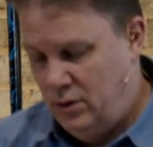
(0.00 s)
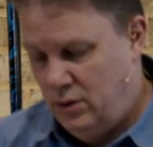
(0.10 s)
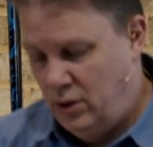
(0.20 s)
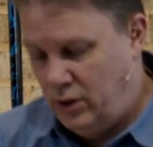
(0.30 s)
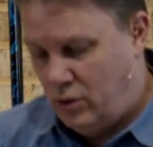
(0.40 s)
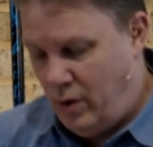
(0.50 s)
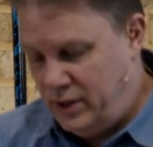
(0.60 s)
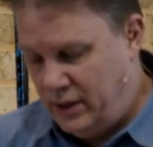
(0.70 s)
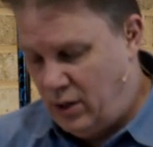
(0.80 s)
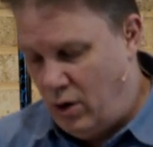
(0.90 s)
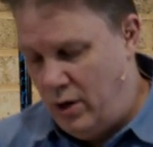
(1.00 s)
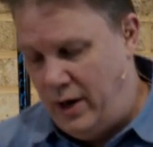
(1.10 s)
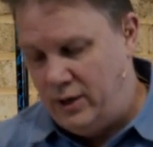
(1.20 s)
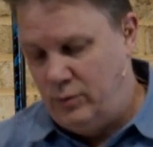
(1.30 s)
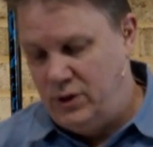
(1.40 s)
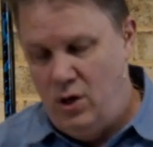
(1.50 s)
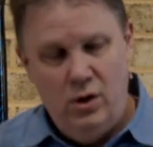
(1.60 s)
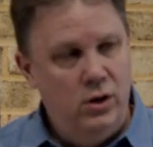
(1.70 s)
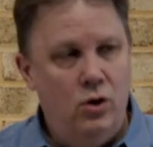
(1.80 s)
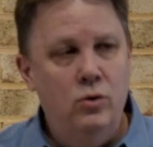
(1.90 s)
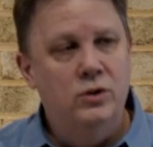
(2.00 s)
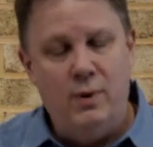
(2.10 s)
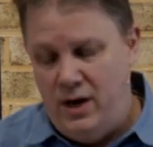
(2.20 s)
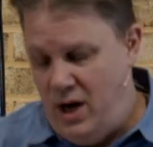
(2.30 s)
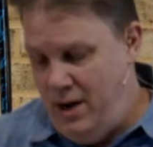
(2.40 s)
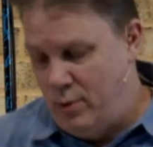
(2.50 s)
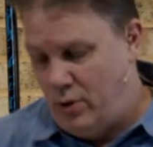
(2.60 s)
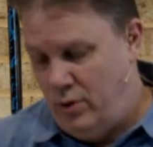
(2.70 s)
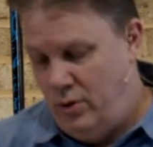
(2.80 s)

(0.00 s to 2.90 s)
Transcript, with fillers: The, question that the lawyer asked was, Who is my neighbor?